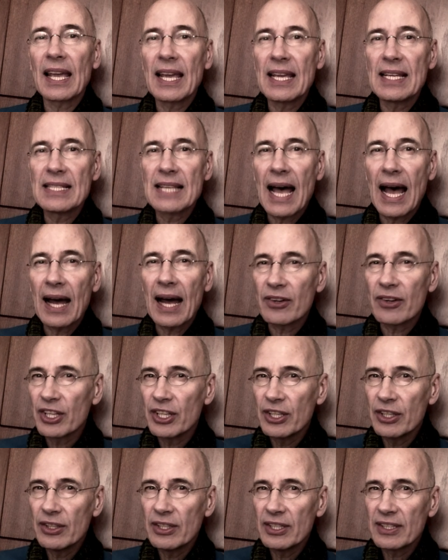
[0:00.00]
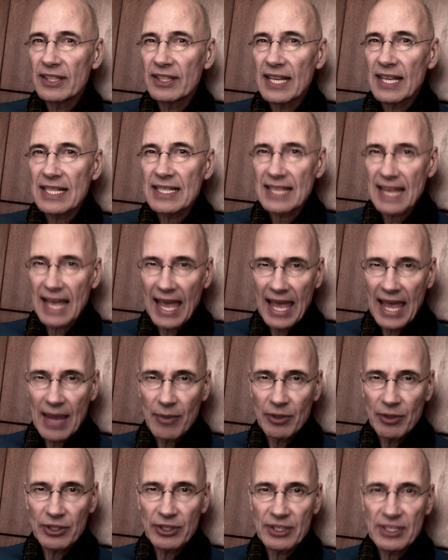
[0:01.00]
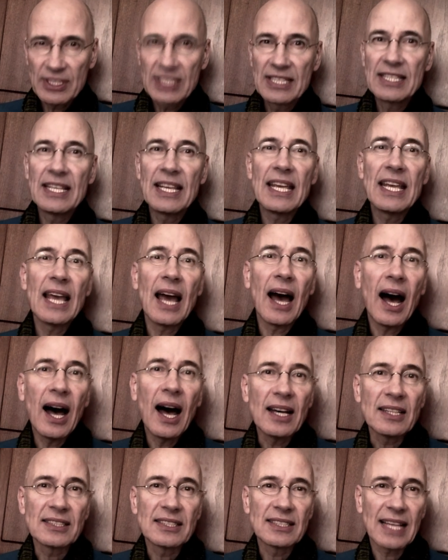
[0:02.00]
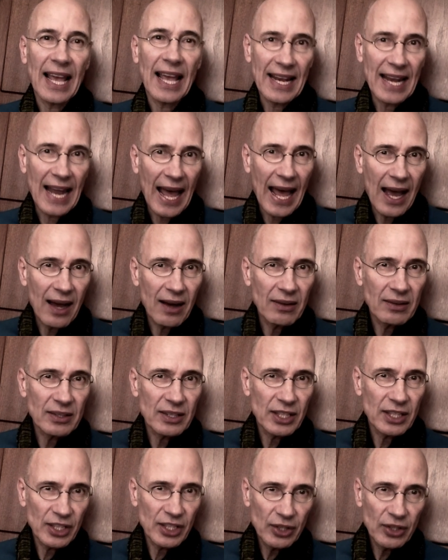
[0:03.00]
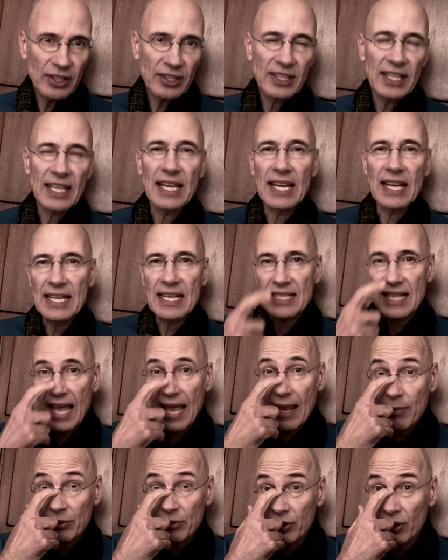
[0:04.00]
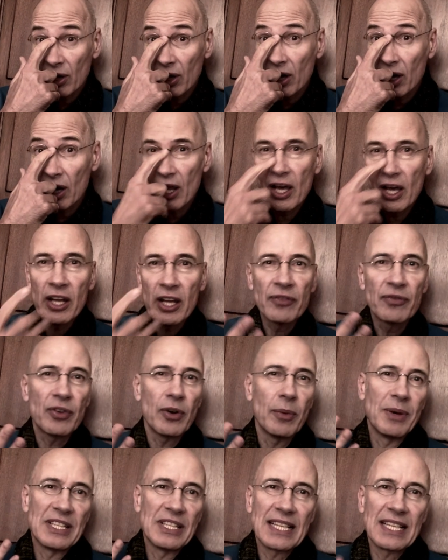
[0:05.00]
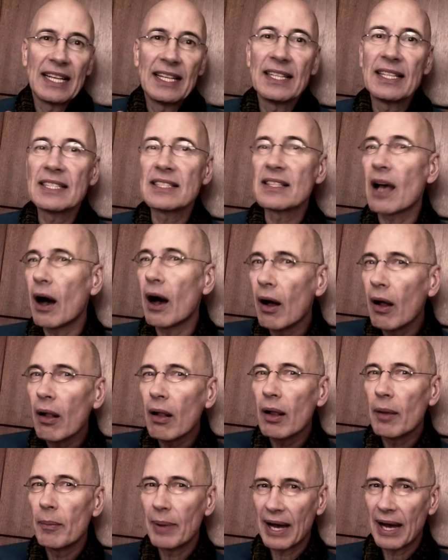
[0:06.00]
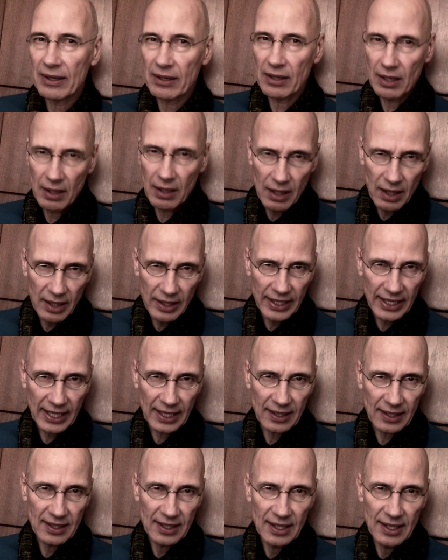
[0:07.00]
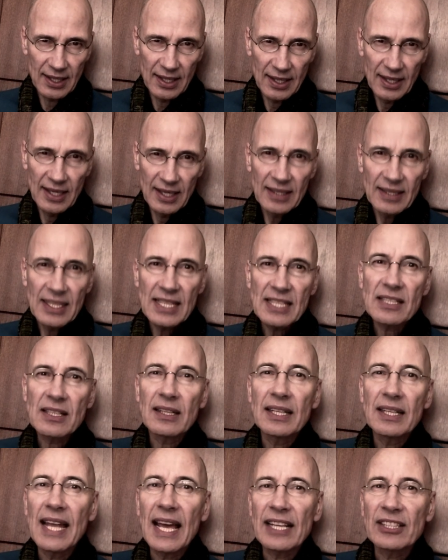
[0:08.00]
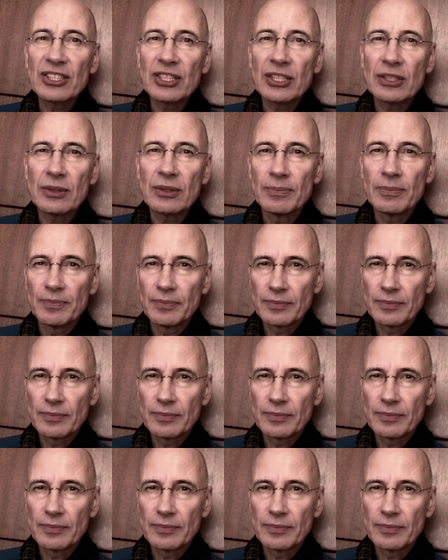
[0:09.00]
is how the unity is able to see us, and how the unity is able to learn from us. And it is all about learning. This connection